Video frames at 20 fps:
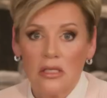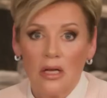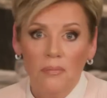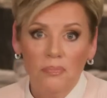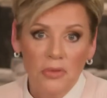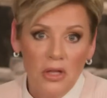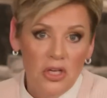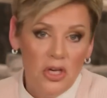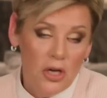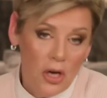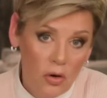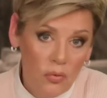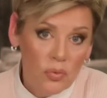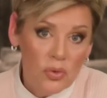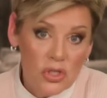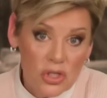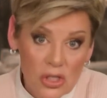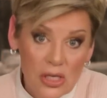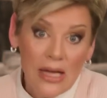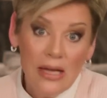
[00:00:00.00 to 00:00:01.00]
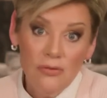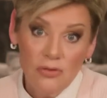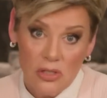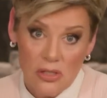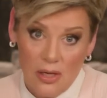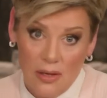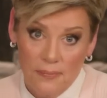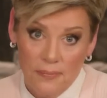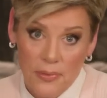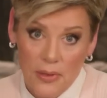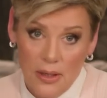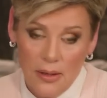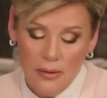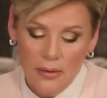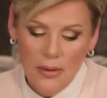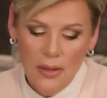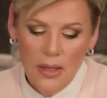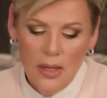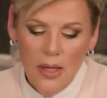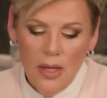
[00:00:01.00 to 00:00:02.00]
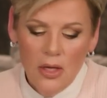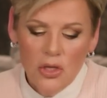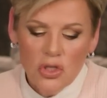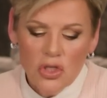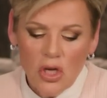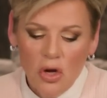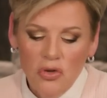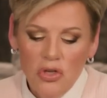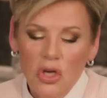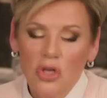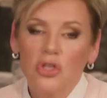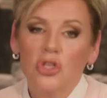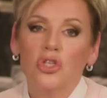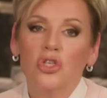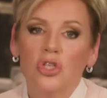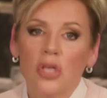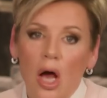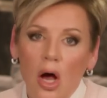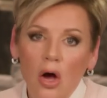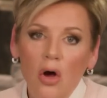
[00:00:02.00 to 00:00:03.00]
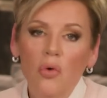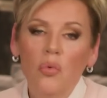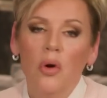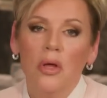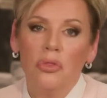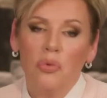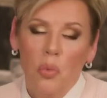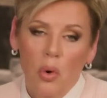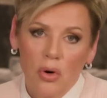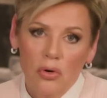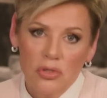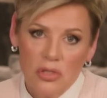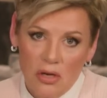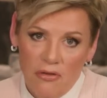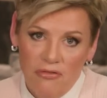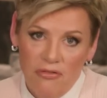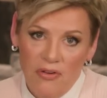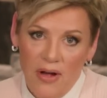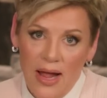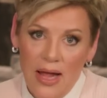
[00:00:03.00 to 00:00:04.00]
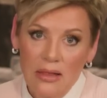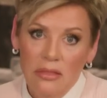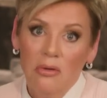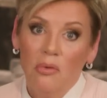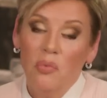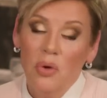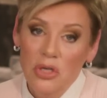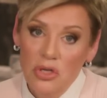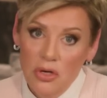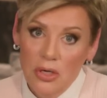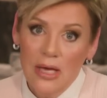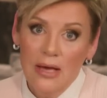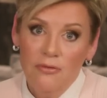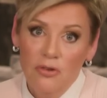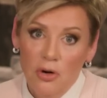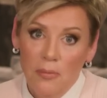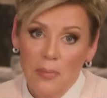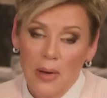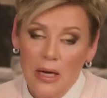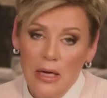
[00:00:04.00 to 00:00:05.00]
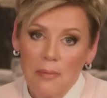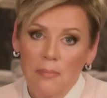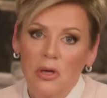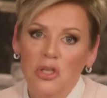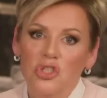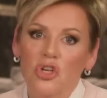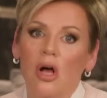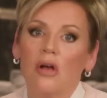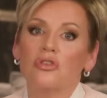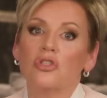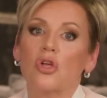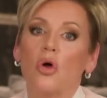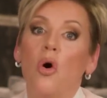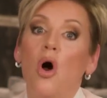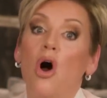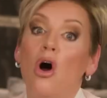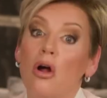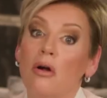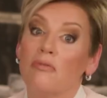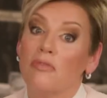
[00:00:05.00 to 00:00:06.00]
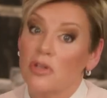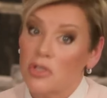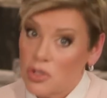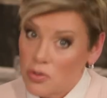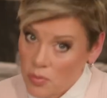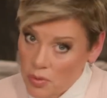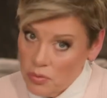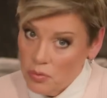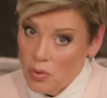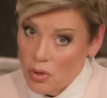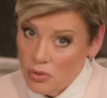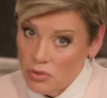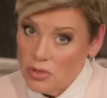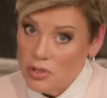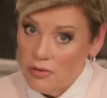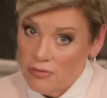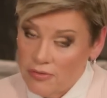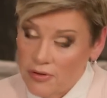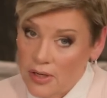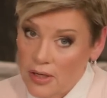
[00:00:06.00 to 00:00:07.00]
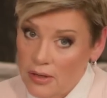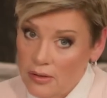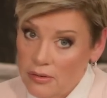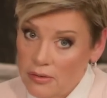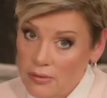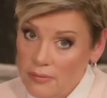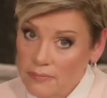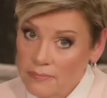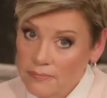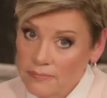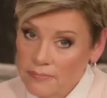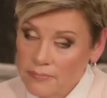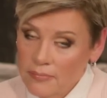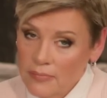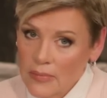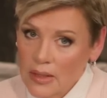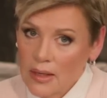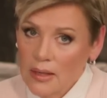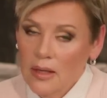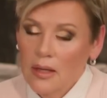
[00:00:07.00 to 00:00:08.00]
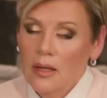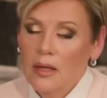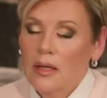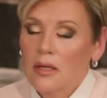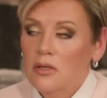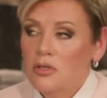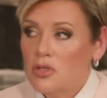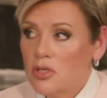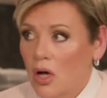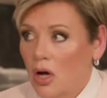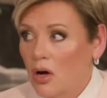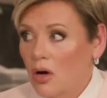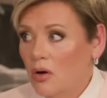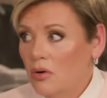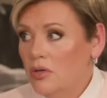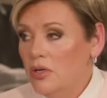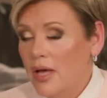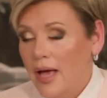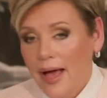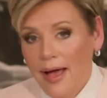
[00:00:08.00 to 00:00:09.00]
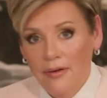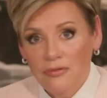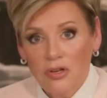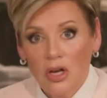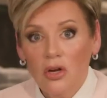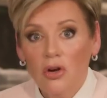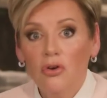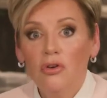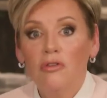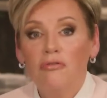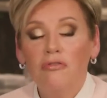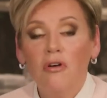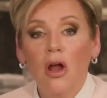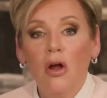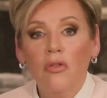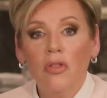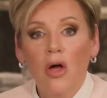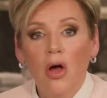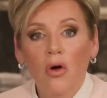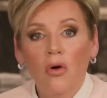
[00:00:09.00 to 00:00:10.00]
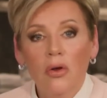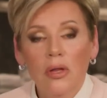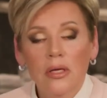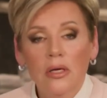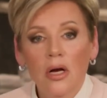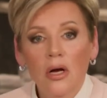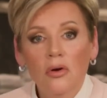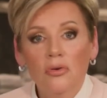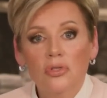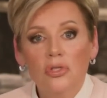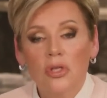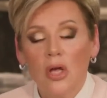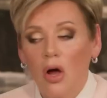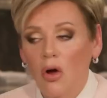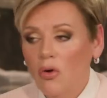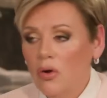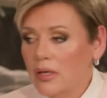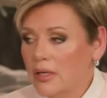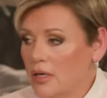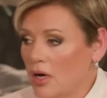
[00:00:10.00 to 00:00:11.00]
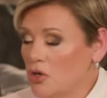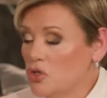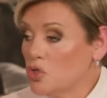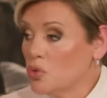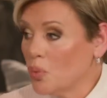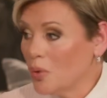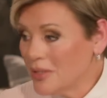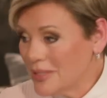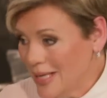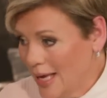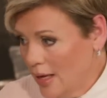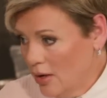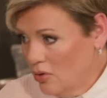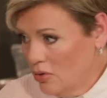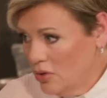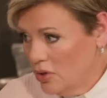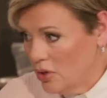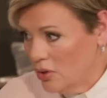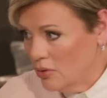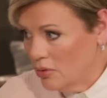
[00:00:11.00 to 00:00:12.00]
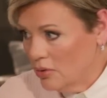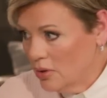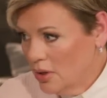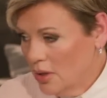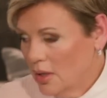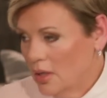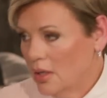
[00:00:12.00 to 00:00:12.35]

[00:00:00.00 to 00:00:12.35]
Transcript: something, you don't receive something. So you sow with words of faith when you give your money, but you also harvest with words of faith. So you have to learn to follow the Holy Ghost. The Holy Ghost will tell you,